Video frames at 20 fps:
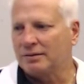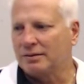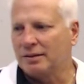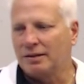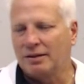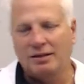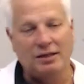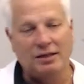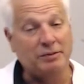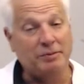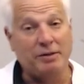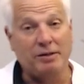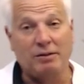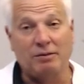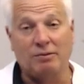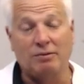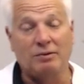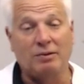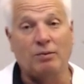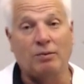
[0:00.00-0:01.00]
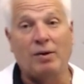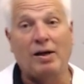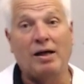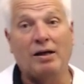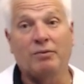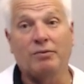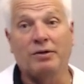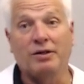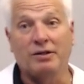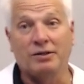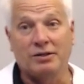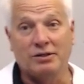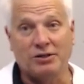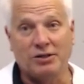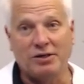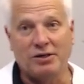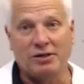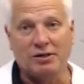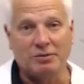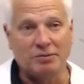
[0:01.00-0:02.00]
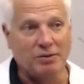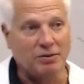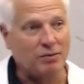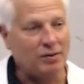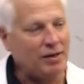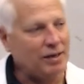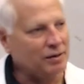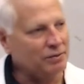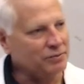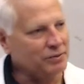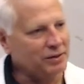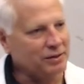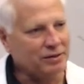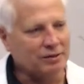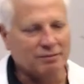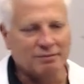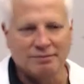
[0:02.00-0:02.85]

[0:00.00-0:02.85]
it's been a wild week. Just so you know, it's been a wild week.